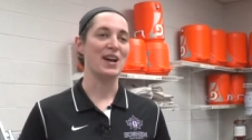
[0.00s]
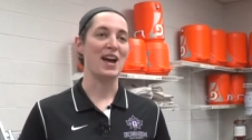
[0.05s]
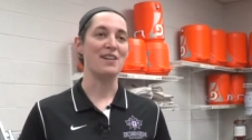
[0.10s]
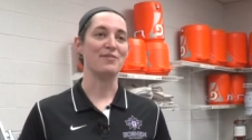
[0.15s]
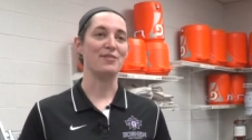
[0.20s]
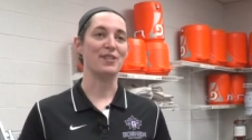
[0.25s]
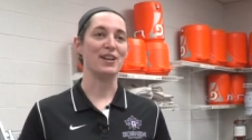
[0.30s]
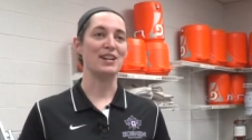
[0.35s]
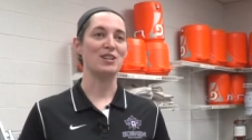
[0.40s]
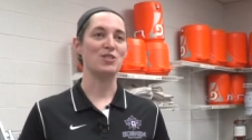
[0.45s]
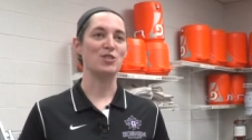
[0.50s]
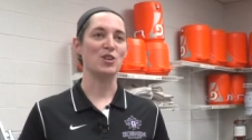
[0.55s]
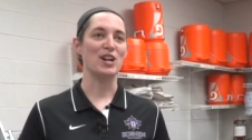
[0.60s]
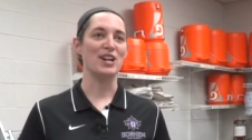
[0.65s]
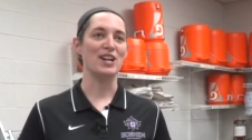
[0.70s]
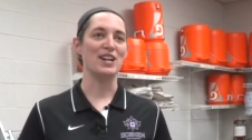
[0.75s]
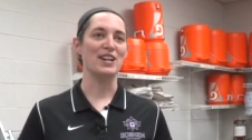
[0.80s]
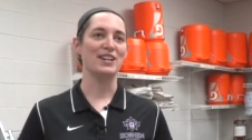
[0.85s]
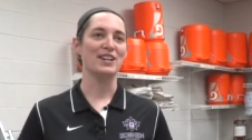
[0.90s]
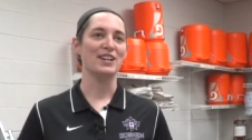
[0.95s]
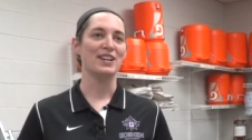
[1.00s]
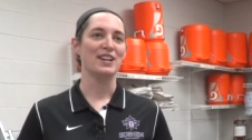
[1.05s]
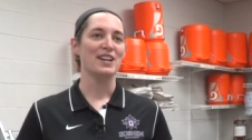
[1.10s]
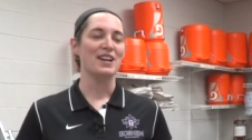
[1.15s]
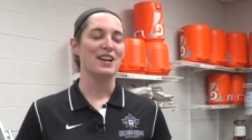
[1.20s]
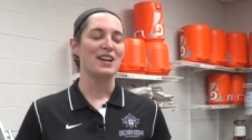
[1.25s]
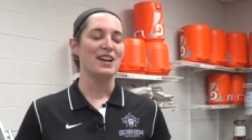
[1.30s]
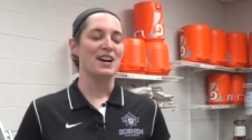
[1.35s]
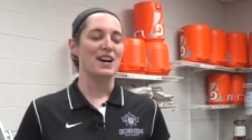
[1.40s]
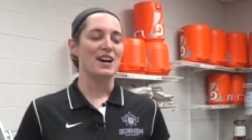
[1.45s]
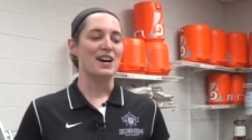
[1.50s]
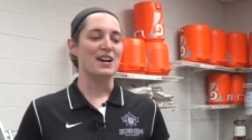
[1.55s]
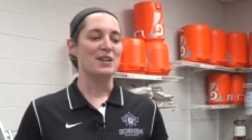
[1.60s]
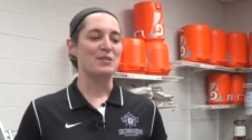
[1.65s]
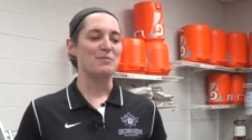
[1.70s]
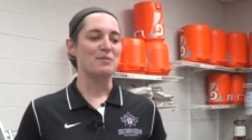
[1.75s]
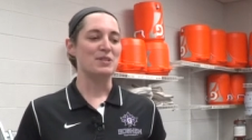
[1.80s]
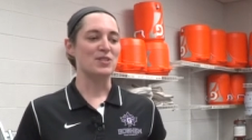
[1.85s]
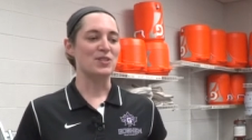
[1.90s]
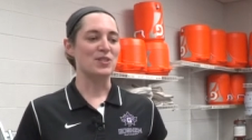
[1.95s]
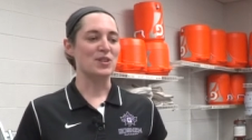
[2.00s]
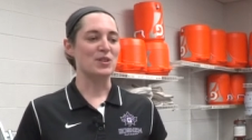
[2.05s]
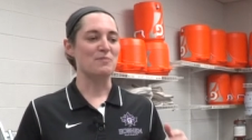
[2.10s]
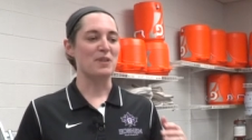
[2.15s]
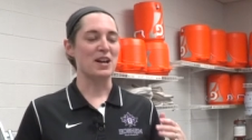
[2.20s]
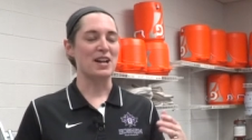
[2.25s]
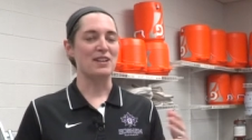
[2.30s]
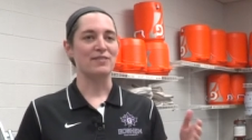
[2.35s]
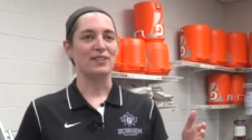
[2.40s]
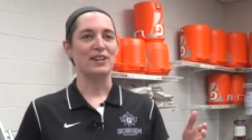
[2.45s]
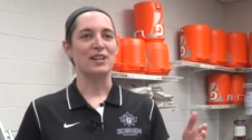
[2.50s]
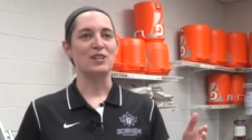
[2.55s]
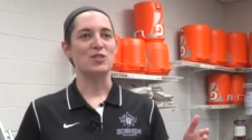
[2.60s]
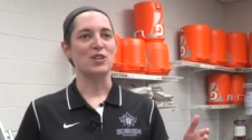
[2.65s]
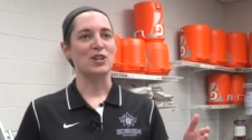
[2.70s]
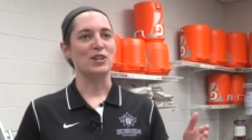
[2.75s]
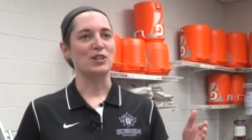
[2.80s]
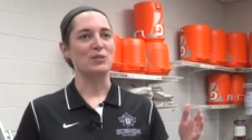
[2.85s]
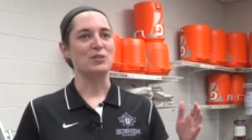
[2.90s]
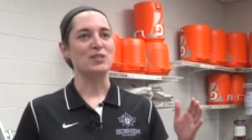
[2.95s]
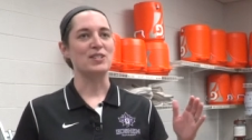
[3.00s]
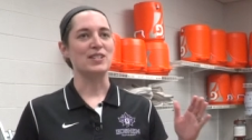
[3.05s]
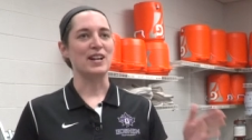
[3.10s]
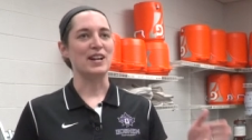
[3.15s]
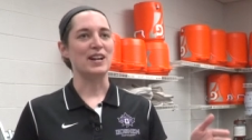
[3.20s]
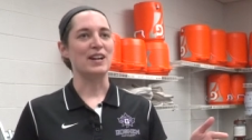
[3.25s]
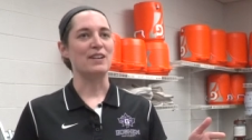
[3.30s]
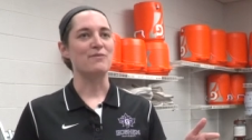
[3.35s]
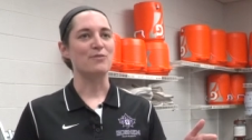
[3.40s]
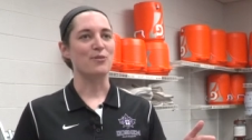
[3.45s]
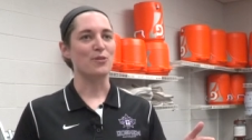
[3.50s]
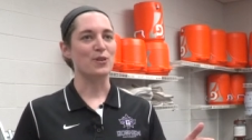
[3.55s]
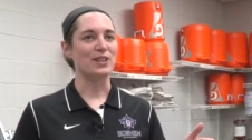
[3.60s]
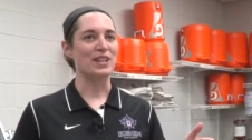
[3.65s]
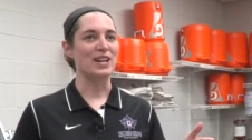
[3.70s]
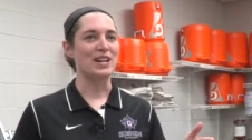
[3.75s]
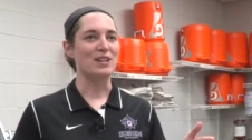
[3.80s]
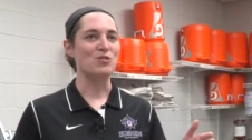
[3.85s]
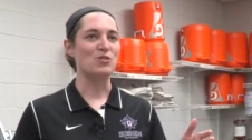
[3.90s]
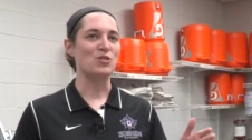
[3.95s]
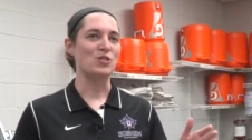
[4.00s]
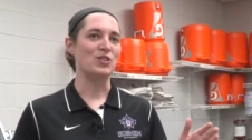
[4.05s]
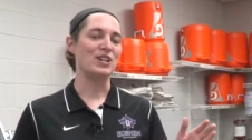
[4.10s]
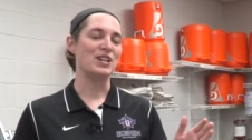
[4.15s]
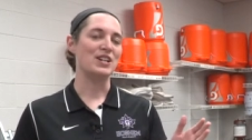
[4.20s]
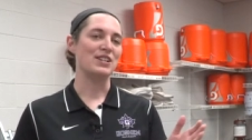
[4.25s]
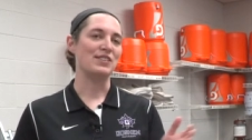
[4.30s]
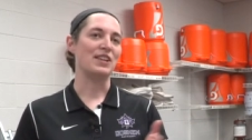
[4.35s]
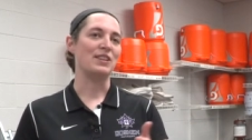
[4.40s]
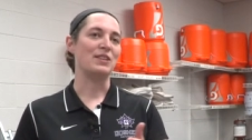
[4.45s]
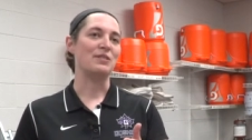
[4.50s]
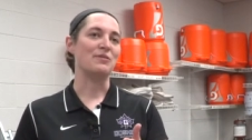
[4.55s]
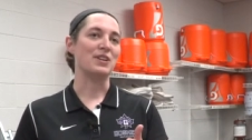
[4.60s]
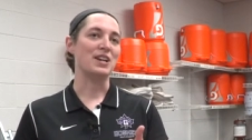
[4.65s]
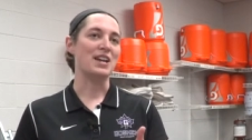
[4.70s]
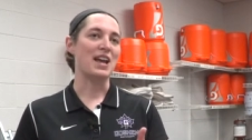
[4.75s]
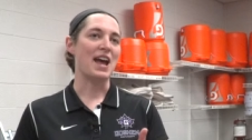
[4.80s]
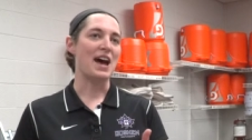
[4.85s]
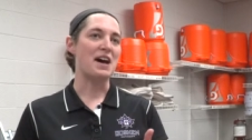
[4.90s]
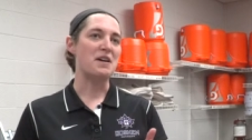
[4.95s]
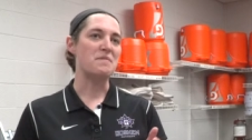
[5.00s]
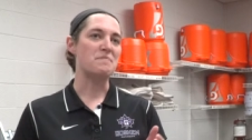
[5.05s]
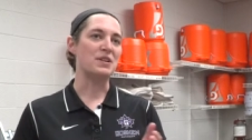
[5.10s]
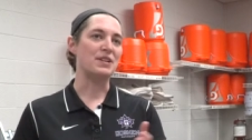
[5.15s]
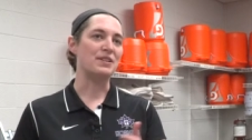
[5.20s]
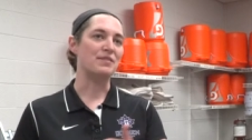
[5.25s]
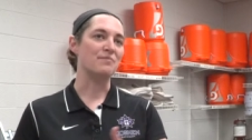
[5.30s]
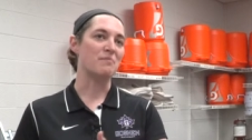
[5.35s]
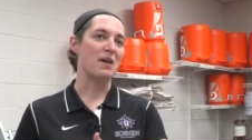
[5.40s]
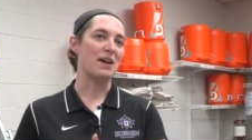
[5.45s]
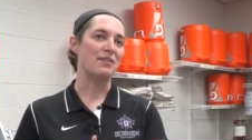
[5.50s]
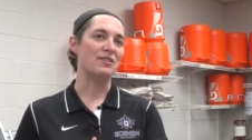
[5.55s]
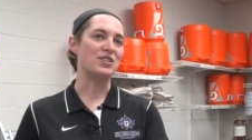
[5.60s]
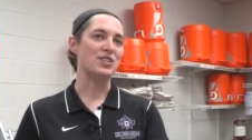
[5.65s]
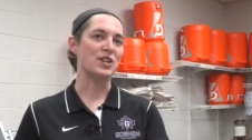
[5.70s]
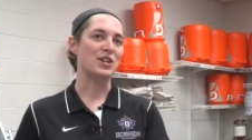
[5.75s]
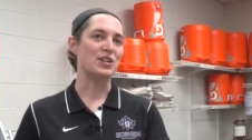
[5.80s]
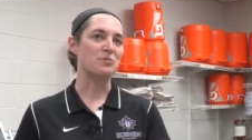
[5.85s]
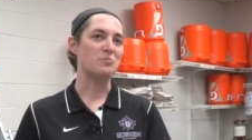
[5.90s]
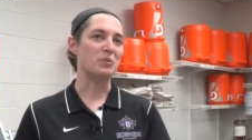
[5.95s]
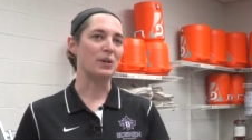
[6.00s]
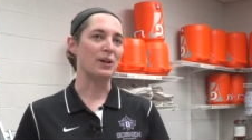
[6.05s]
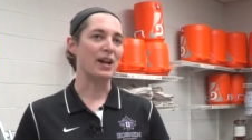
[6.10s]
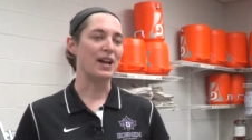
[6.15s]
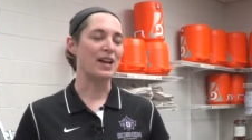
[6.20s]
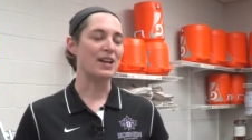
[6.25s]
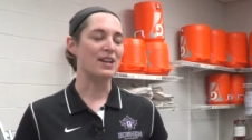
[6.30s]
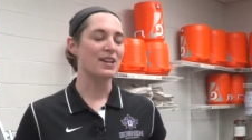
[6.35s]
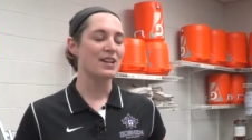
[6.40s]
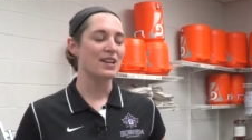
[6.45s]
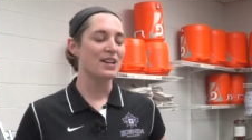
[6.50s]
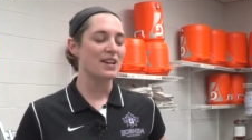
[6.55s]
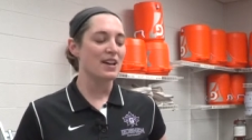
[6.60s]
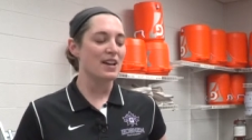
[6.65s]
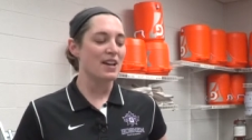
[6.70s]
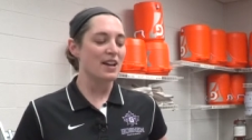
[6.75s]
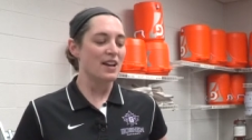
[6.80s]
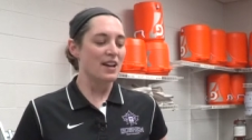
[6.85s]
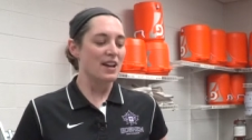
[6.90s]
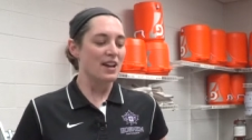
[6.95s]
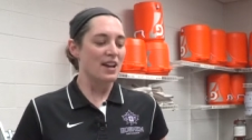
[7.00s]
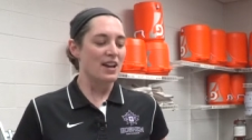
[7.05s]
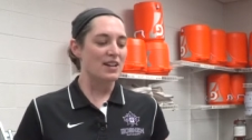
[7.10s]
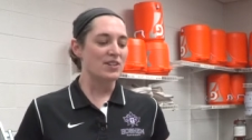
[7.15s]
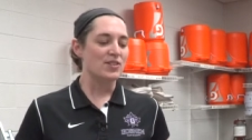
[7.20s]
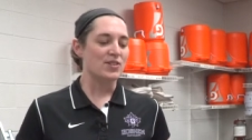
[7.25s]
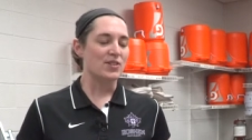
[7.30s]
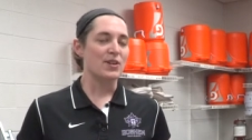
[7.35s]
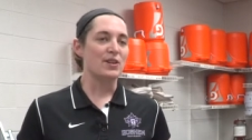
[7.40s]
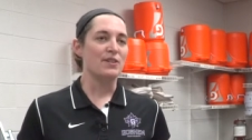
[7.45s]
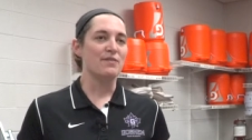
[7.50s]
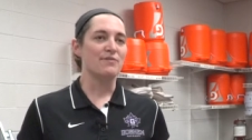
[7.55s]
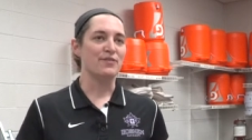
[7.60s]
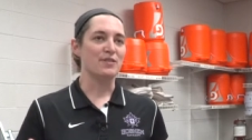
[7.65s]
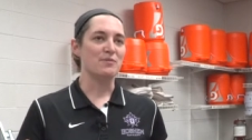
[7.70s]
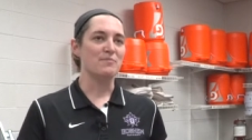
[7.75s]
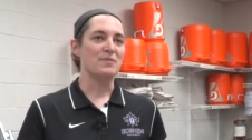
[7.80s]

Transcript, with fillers: athletic training. Um, and so my athletic trainer was there for the injury and then the rehab and my return to play. And so for